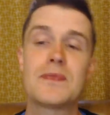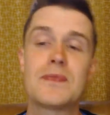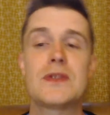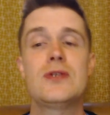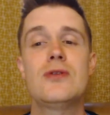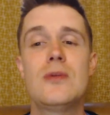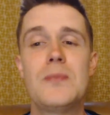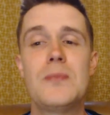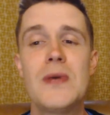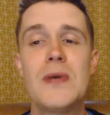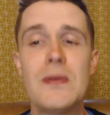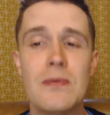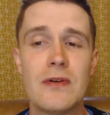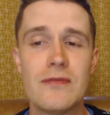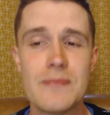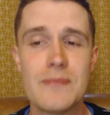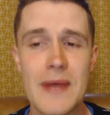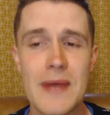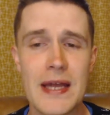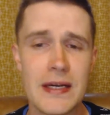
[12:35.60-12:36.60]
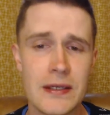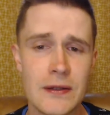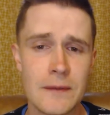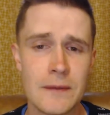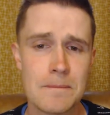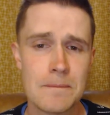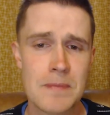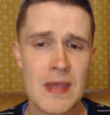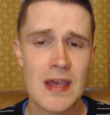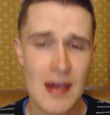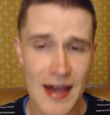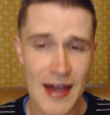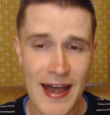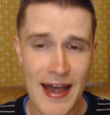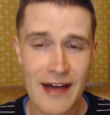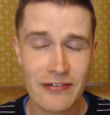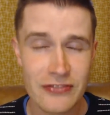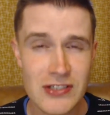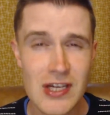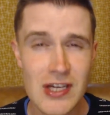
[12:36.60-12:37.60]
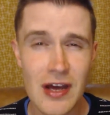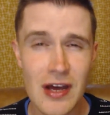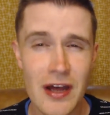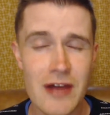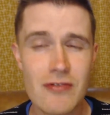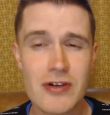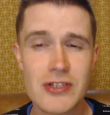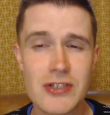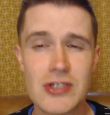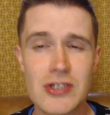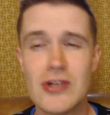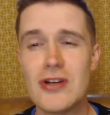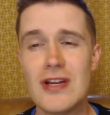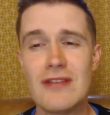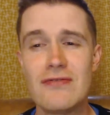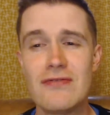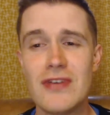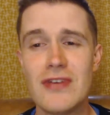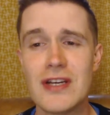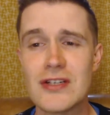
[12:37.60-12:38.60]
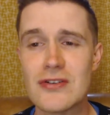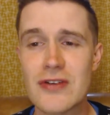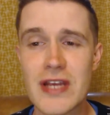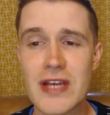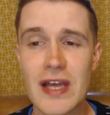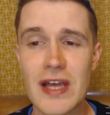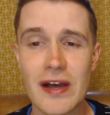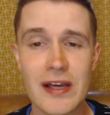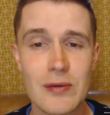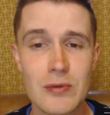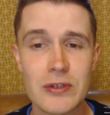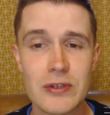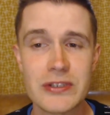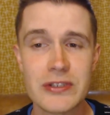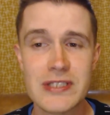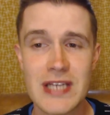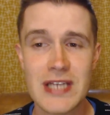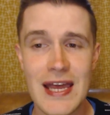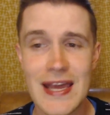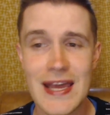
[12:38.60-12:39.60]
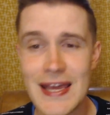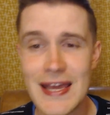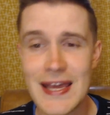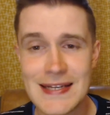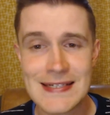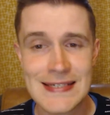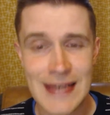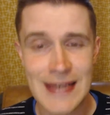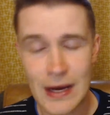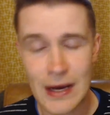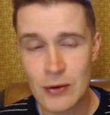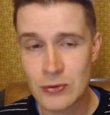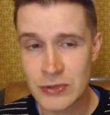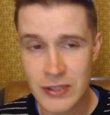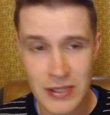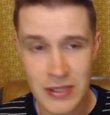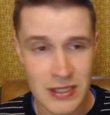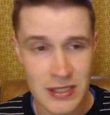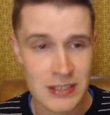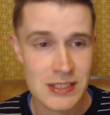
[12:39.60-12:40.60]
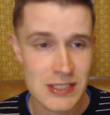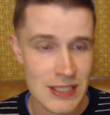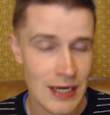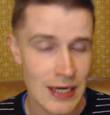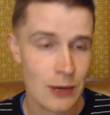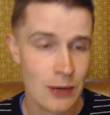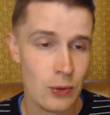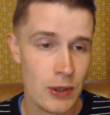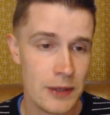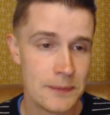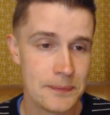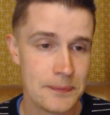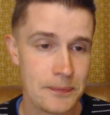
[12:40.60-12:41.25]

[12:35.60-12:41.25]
the people of Peniel, "After I return in victory, I will tear down this tower."